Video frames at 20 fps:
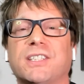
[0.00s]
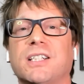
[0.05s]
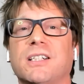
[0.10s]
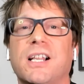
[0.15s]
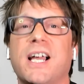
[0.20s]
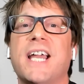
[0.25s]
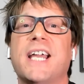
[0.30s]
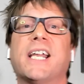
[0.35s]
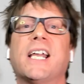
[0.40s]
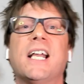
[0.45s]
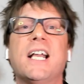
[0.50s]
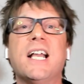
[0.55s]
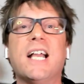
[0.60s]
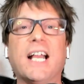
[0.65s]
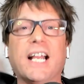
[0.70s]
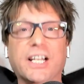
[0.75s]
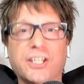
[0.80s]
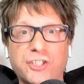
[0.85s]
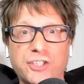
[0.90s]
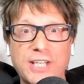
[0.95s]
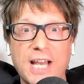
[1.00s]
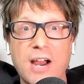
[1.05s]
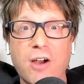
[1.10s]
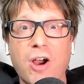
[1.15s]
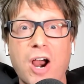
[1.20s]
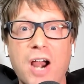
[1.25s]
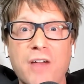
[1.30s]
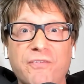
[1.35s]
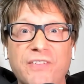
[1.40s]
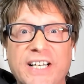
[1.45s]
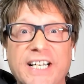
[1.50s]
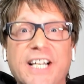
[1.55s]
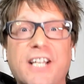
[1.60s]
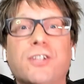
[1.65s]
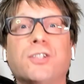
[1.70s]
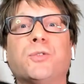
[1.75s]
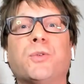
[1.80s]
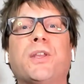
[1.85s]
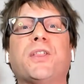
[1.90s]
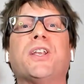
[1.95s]
us a like and share our
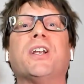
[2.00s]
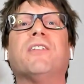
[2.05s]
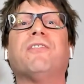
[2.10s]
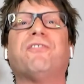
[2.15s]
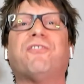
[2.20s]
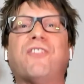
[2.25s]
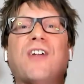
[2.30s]
videos with your